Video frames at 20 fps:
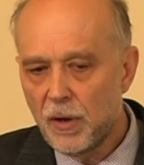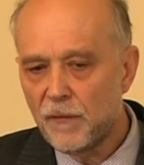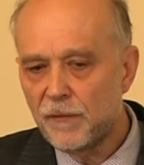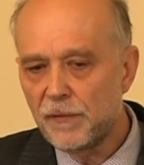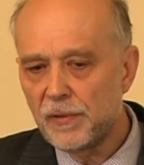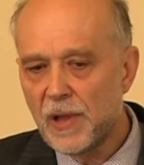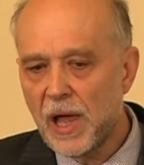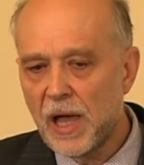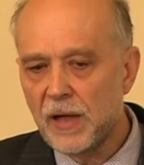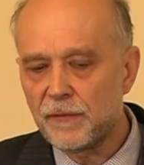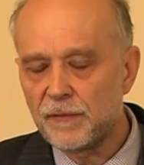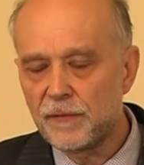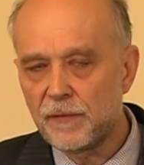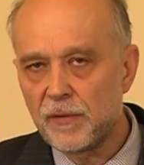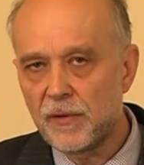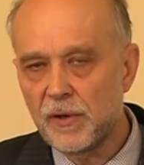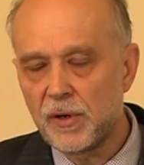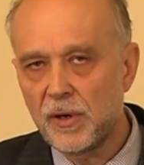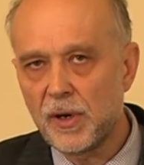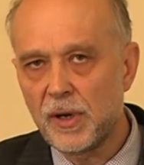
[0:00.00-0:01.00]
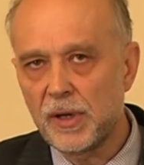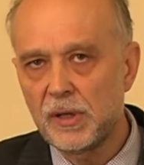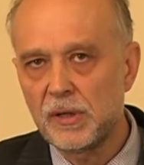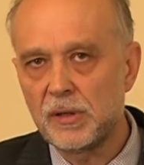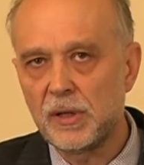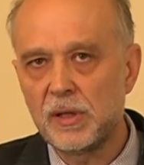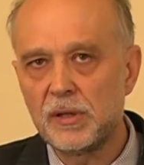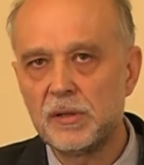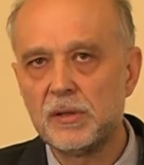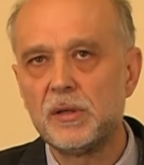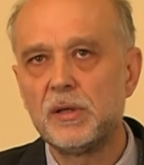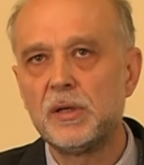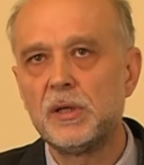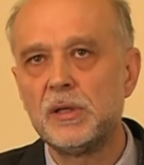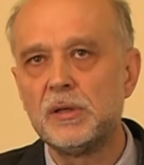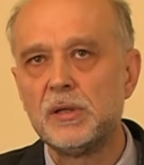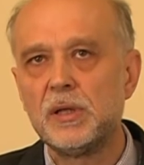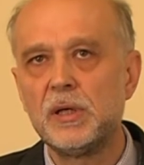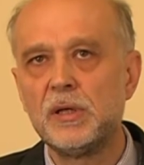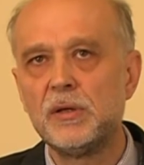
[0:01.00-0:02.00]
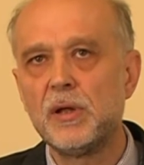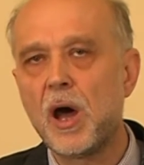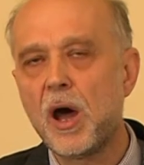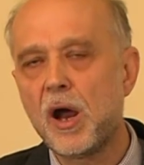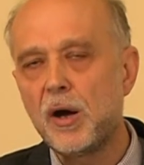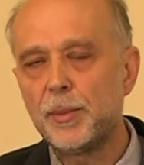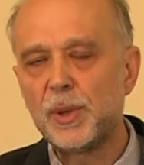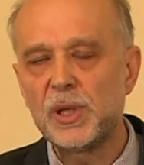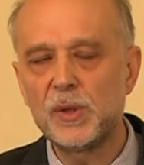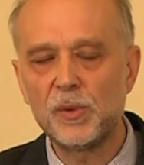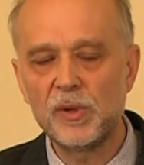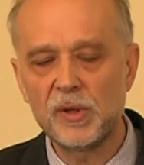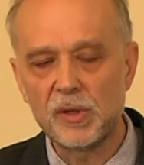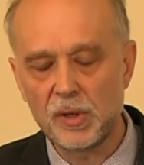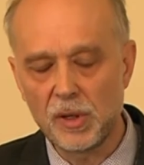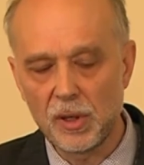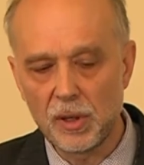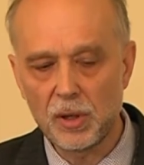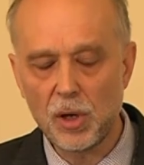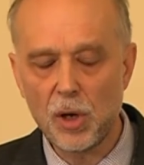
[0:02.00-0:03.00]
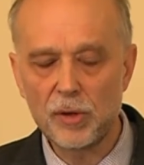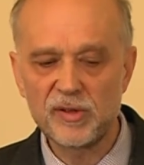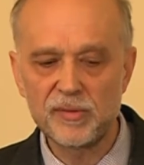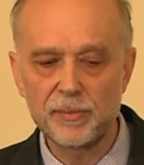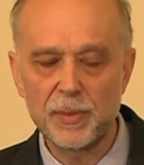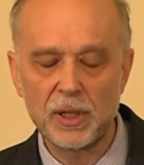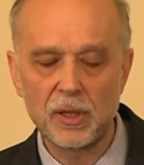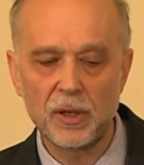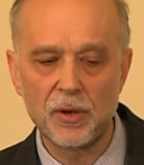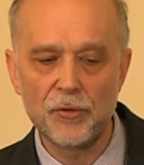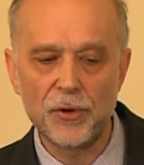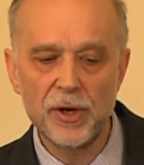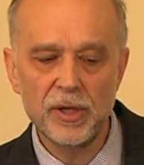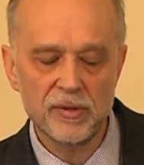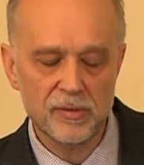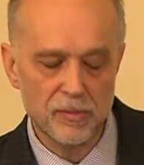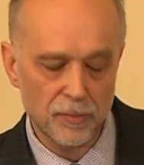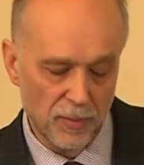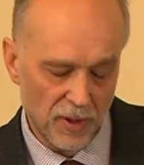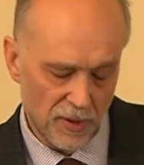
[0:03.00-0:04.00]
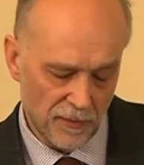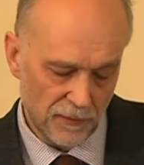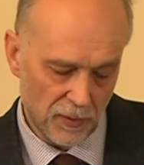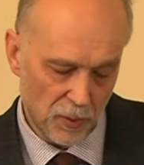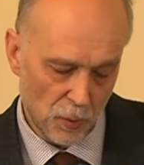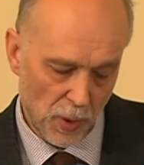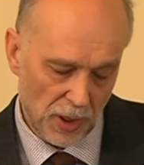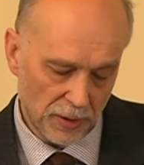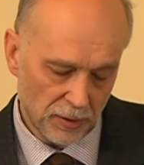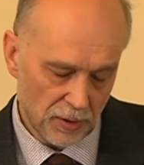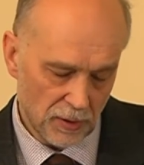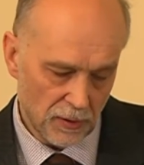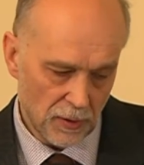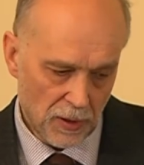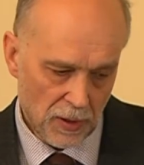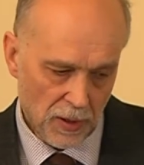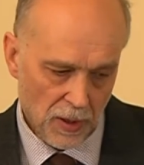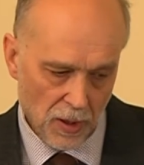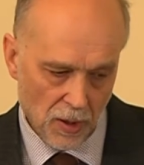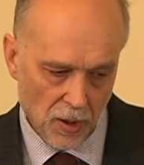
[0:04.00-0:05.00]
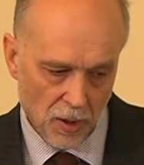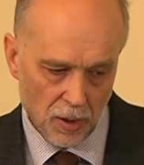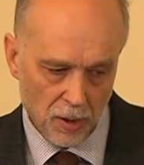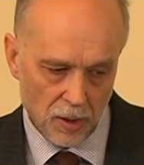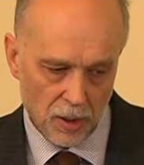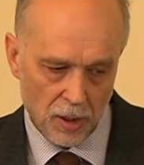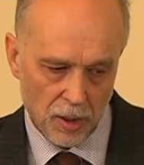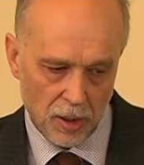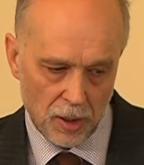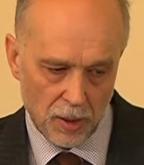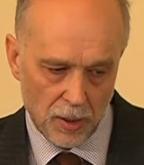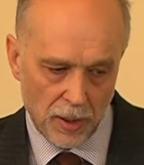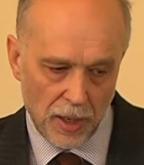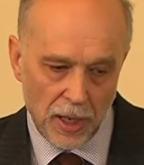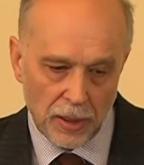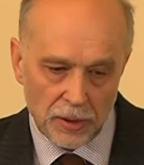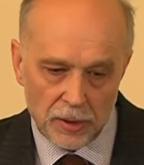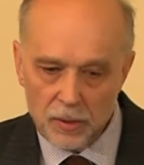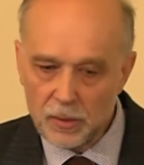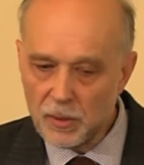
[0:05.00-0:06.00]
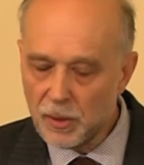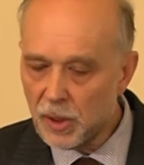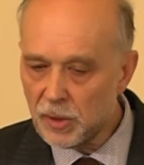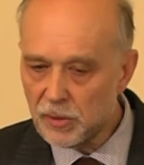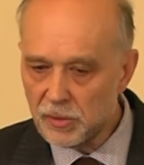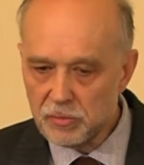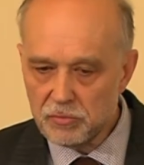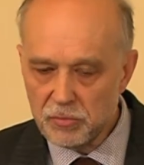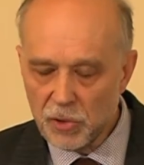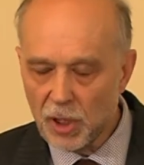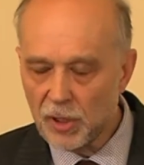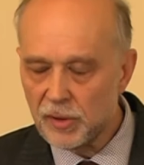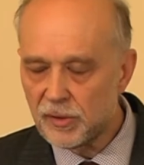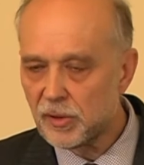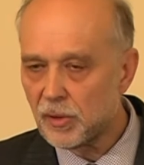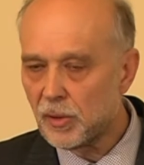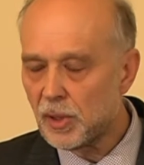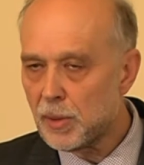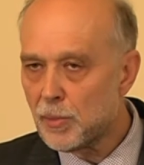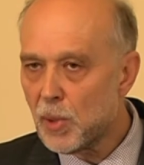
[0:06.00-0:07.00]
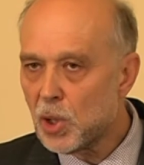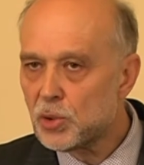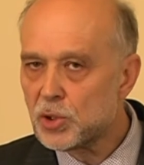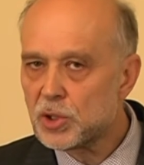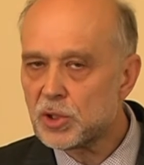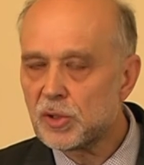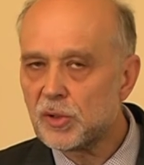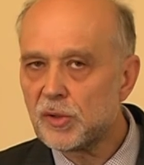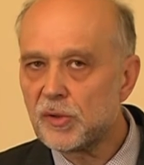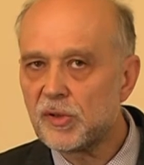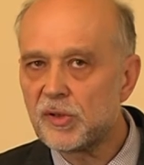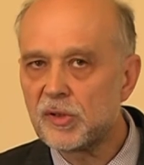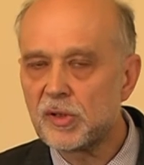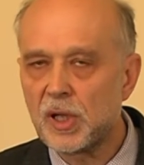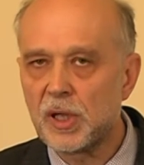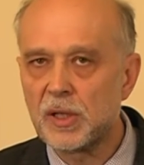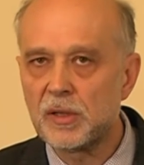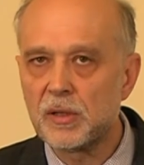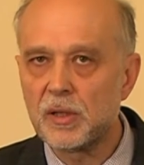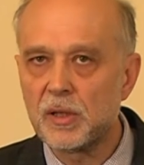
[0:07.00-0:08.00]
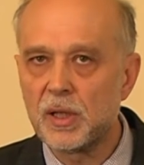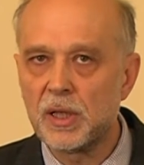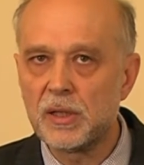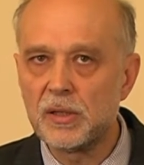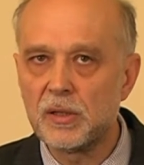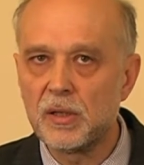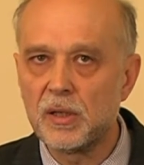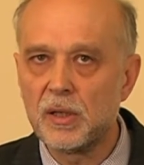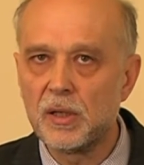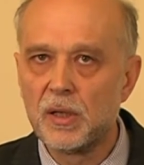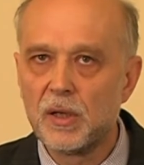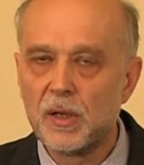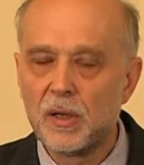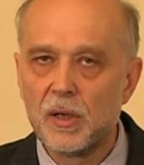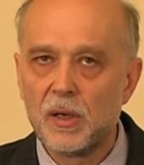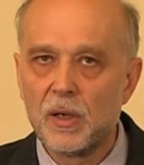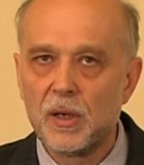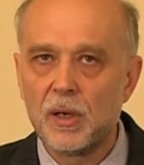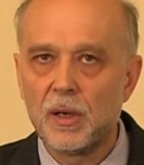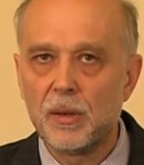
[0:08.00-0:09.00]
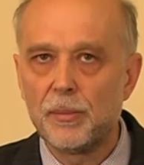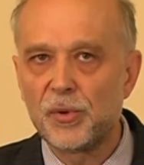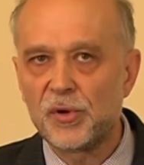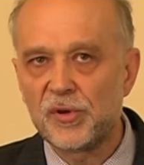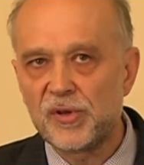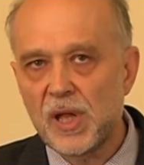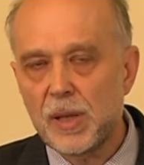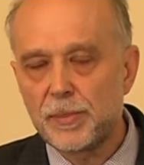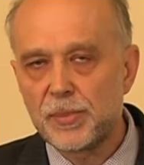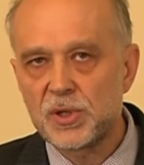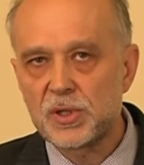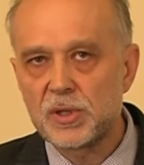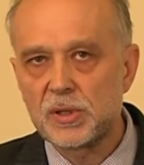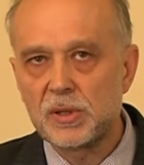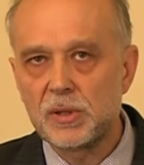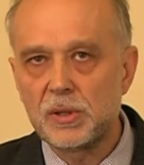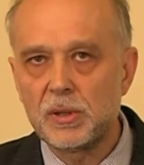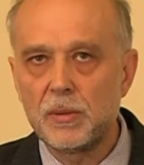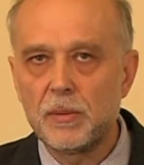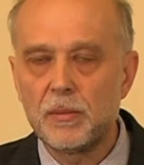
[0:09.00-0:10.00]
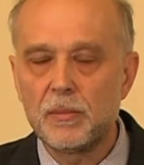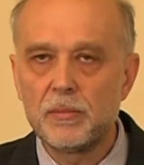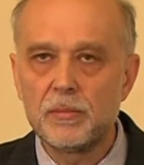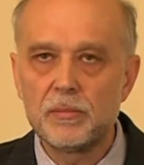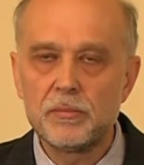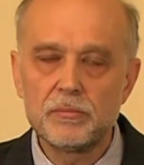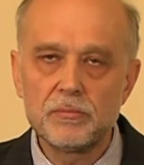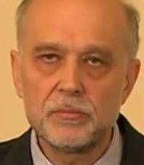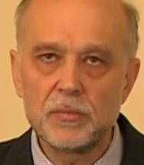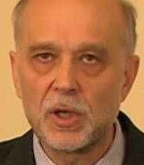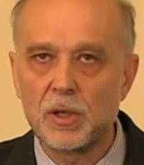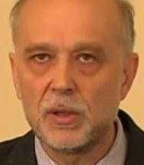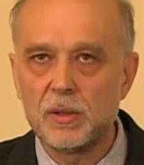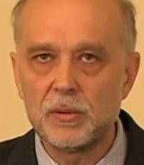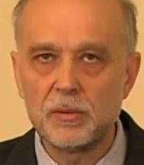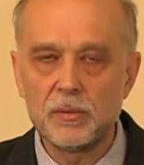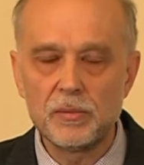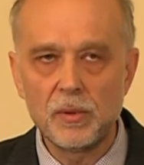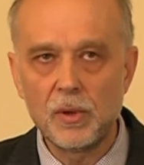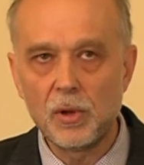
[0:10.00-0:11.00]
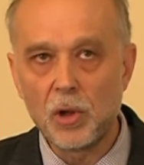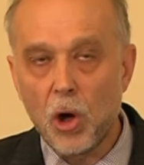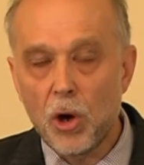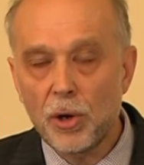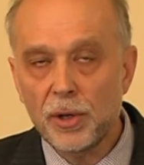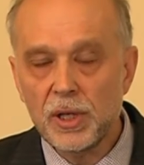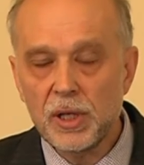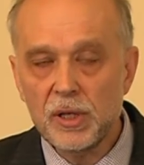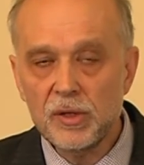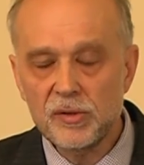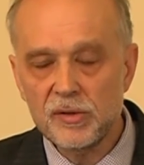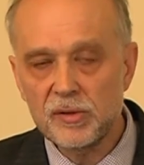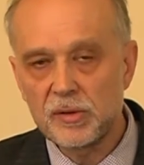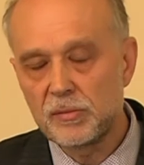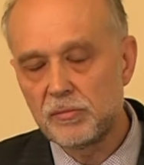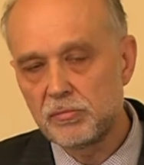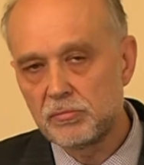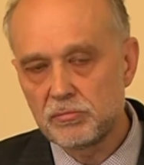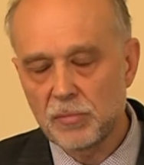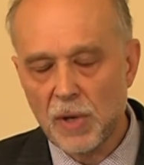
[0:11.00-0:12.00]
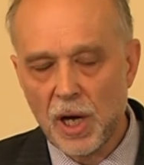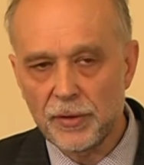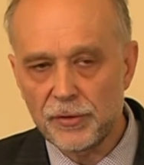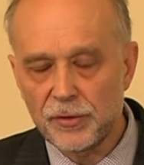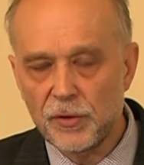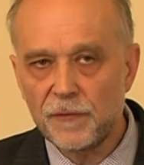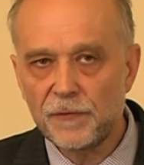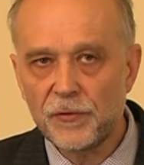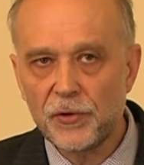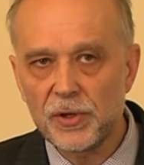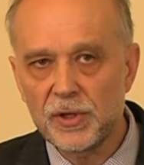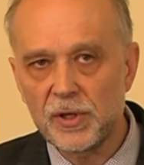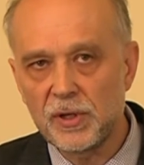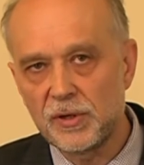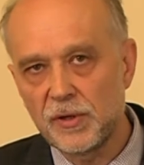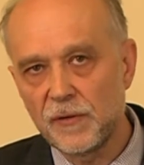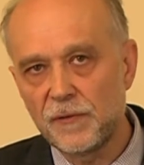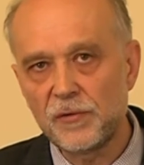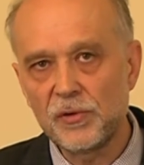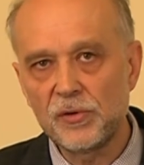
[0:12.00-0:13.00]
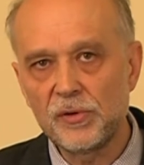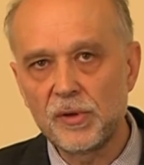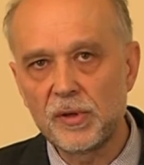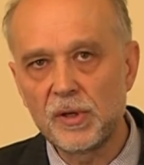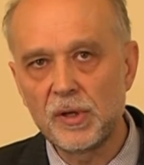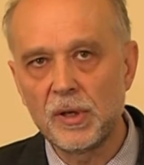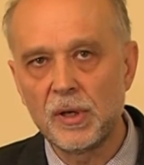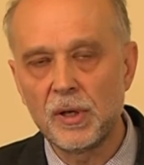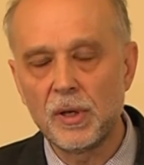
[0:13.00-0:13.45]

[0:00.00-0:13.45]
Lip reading: life. They are in harmony with cosmic rhythm, if you want, and yes, emotions and perception, longings are different in different